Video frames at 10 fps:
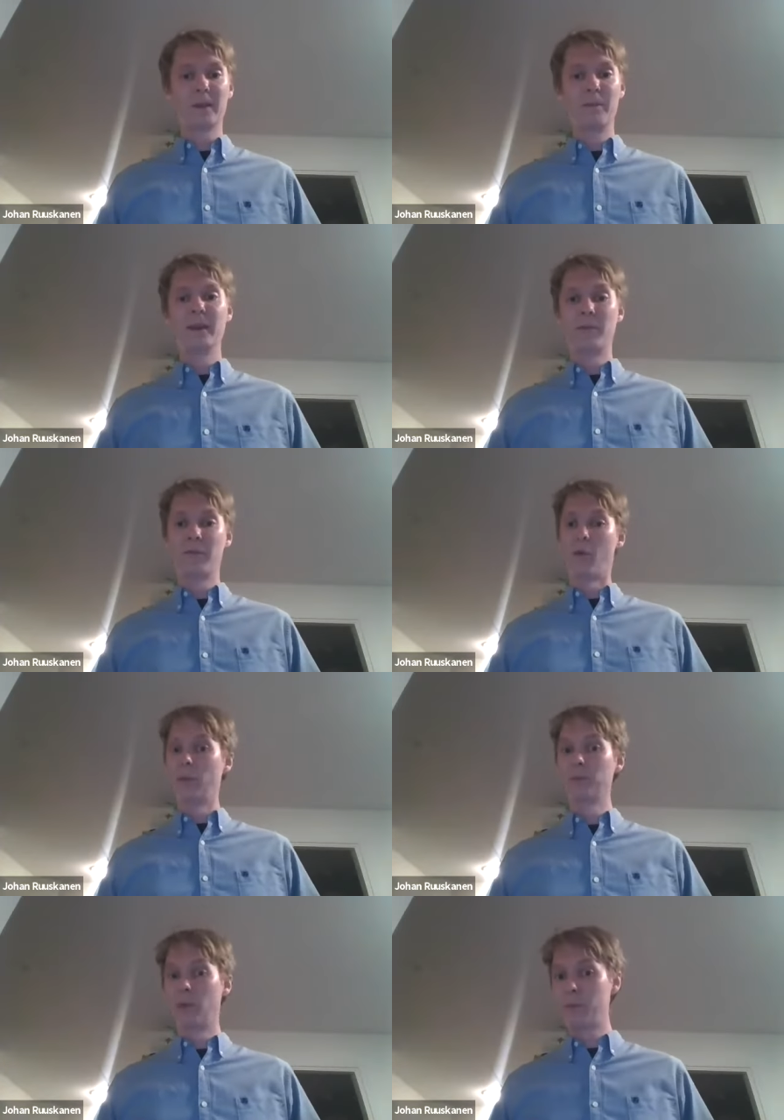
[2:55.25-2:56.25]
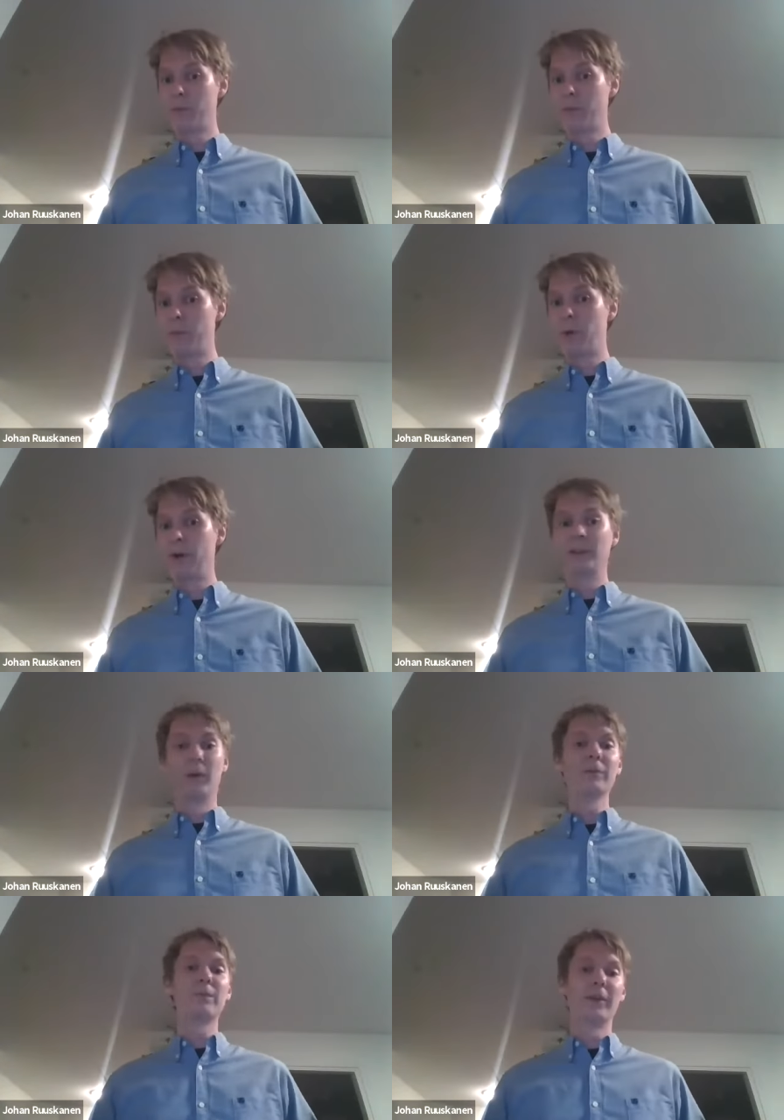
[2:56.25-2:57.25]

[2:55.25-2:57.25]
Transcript: making performance more predictable,